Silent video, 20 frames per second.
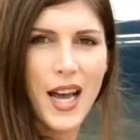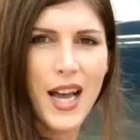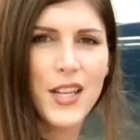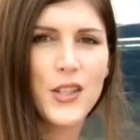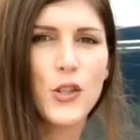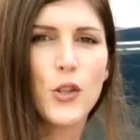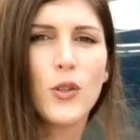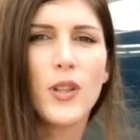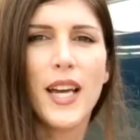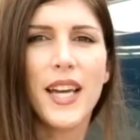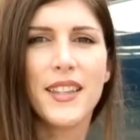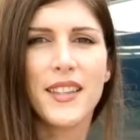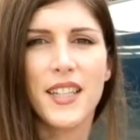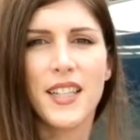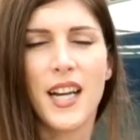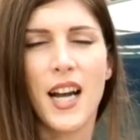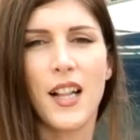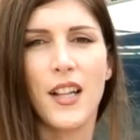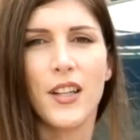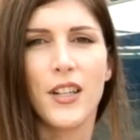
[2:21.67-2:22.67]
I do like
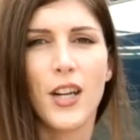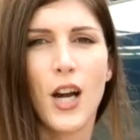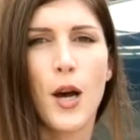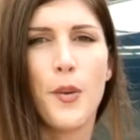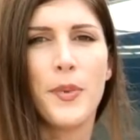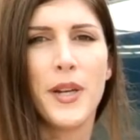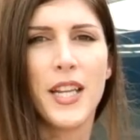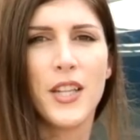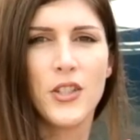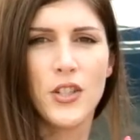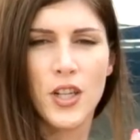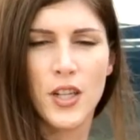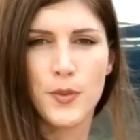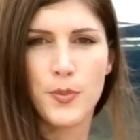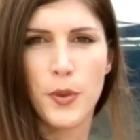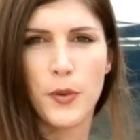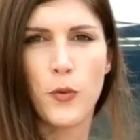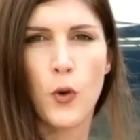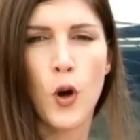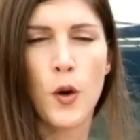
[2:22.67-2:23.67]
the color combination
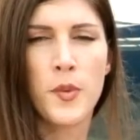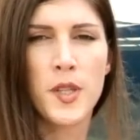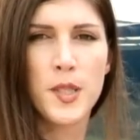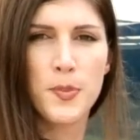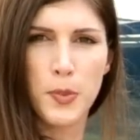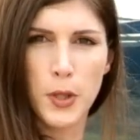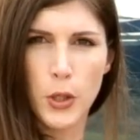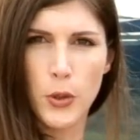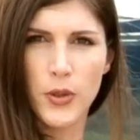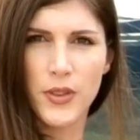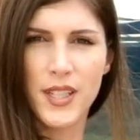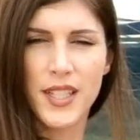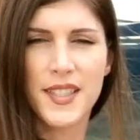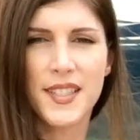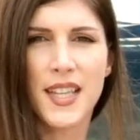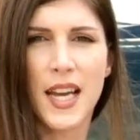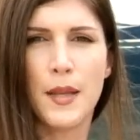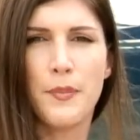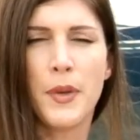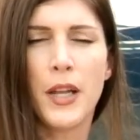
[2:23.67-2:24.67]
of performance blue with
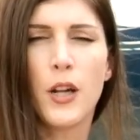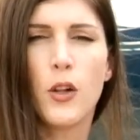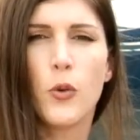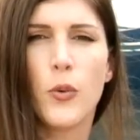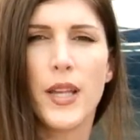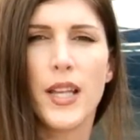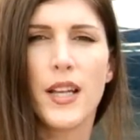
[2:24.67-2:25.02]
these gunmetal